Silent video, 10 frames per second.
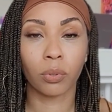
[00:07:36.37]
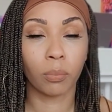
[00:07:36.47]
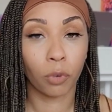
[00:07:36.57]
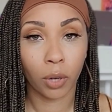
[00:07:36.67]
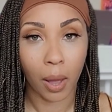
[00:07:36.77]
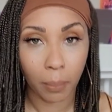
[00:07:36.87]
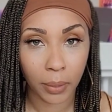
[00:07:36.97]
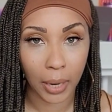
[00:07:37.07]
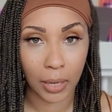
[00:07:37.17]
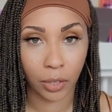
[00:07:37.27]
the more
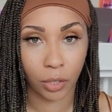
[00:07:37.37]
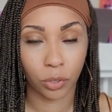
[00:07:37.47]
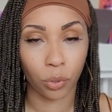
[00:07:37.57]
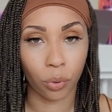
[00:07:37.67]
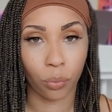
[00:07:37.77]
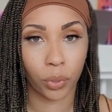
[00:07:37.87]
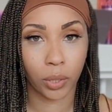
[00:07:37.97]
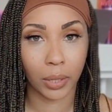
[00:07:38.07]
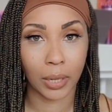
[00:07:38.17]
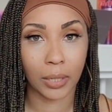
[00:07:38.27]
complicated their
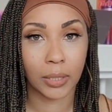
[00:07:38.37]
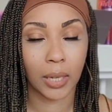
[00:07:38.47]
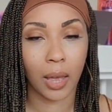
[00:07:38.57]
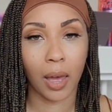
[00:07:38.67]
schoolwork gets.